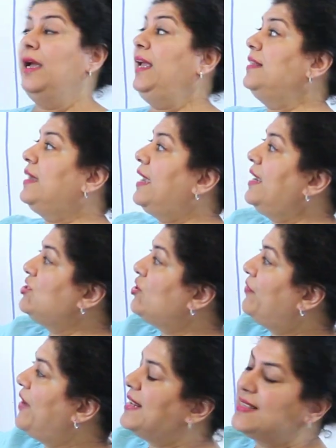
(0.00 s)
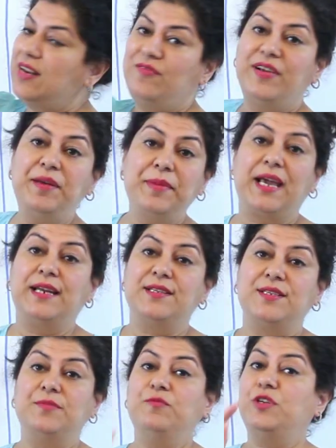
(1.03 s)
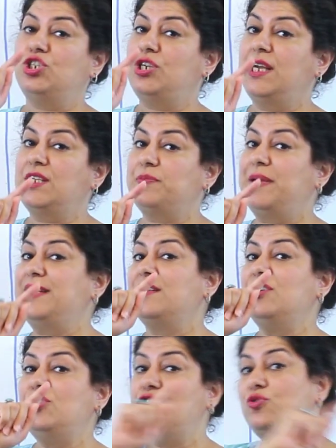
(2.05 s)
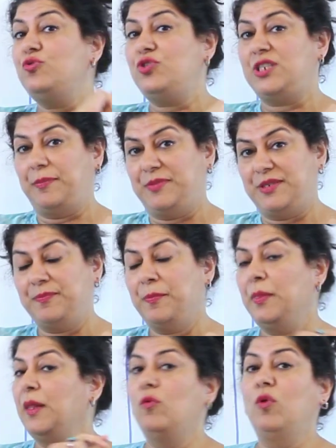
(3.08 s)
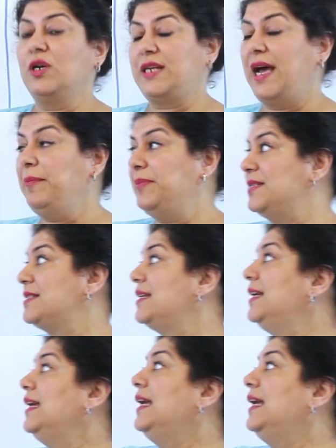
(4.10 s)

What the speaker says: In the case of SN1 mechanism, which takes place in two steps, what happens?